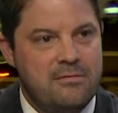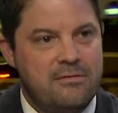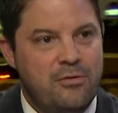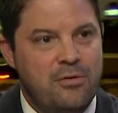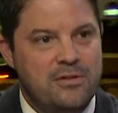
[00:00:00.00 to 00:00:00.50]

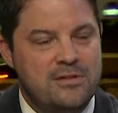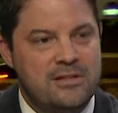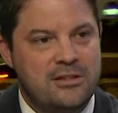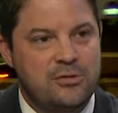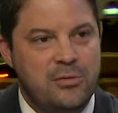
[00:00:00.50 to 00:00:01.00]
for the
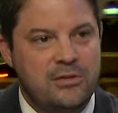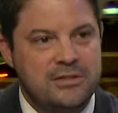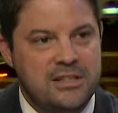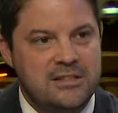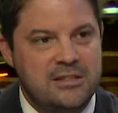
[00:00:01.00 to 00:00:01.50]
sexual
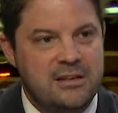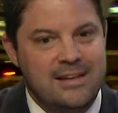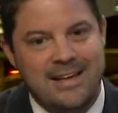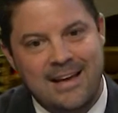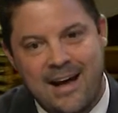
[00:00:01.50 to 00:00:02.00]
molestation.
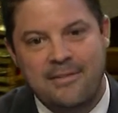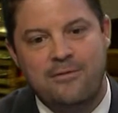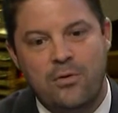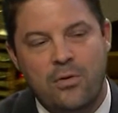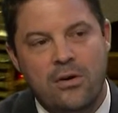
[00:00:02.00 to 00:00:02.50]
They got him
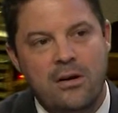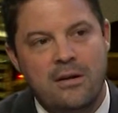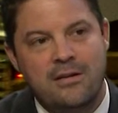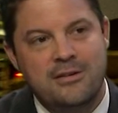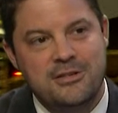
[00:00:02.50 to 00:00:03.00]
for
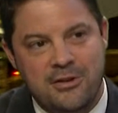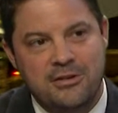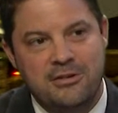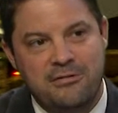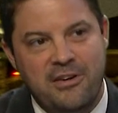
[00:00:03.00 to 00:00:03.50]

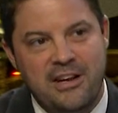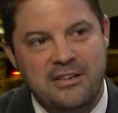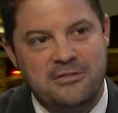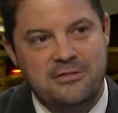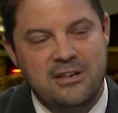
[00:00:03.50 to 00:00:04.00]
structuring
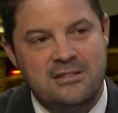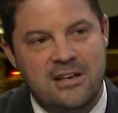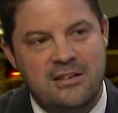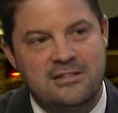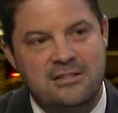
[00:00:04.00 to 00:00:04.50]
financial
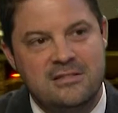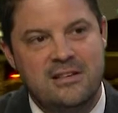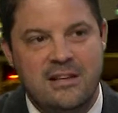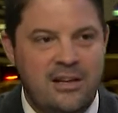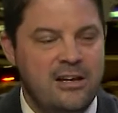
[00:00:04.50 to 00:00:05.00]
transactions
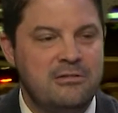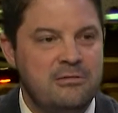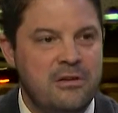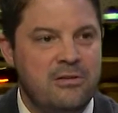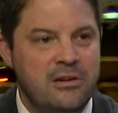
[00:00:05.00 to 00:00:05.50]
and lying to a
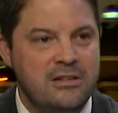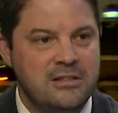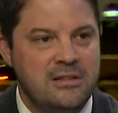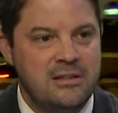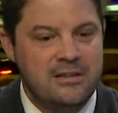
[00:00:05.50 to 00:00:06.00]
federal
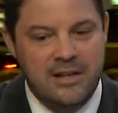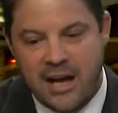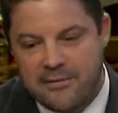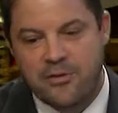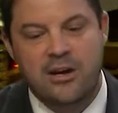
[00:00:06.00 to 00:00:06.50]
agent. They
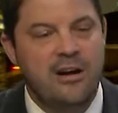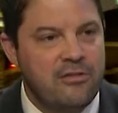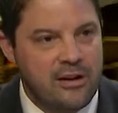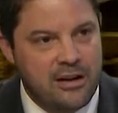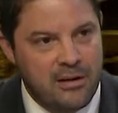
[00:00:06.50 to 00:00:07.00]
got him for
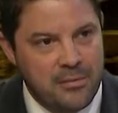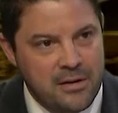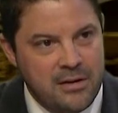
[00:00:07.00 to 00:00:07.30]
covering it up.